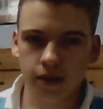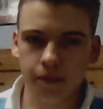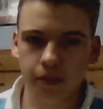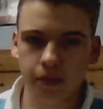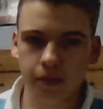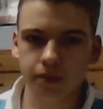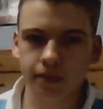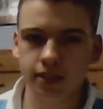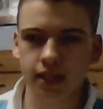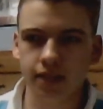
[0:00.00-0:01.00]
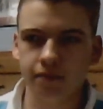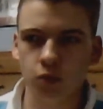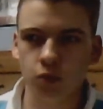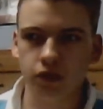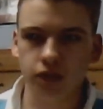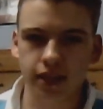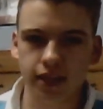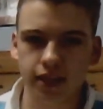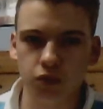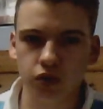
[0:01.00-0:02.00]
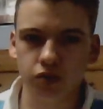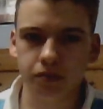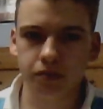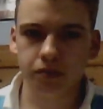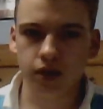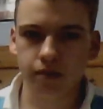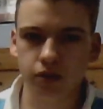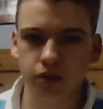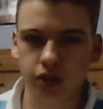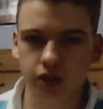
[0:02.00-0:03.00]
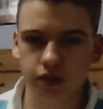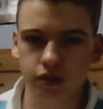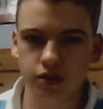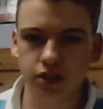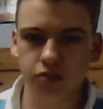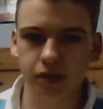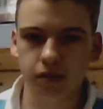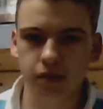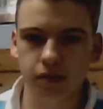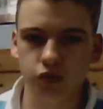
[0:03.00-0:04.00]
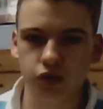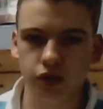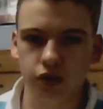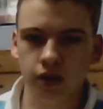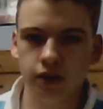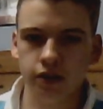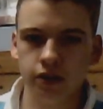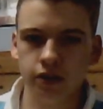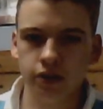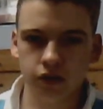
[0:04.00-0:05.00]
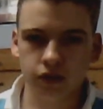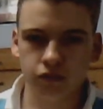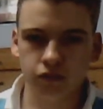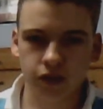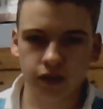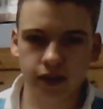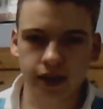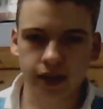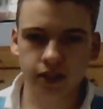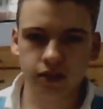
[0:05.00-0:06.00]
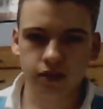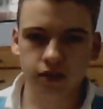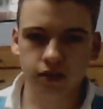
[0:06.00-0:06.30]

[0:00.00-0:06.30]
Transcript: but it's going to be set up more for late game where you'll be drawing a bunch of cards and you'll be able to use your rare candies,